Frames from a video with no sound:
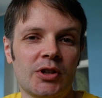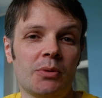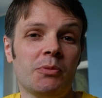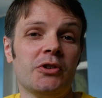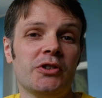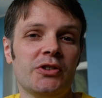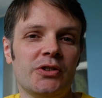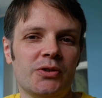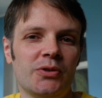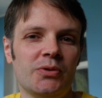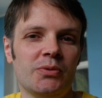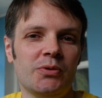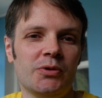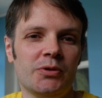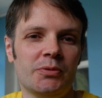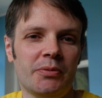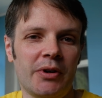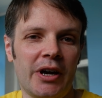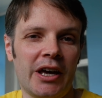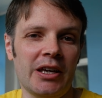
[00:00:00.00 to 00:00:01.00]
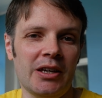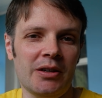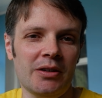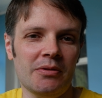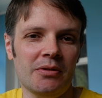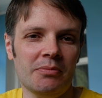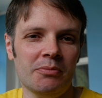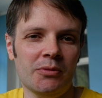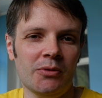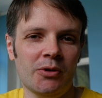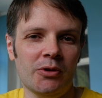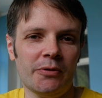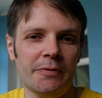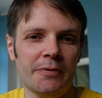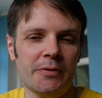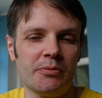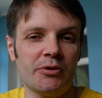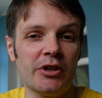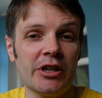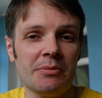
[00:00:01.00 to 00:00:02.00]
someone who would pay more
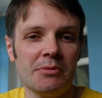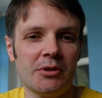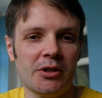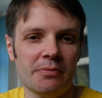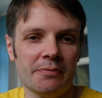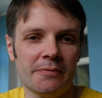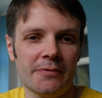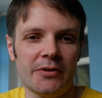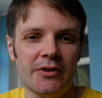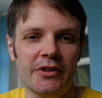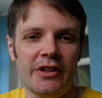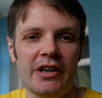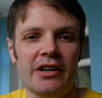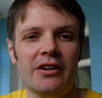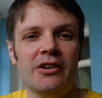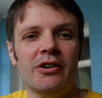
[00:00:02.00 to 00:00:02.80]
of a premium for their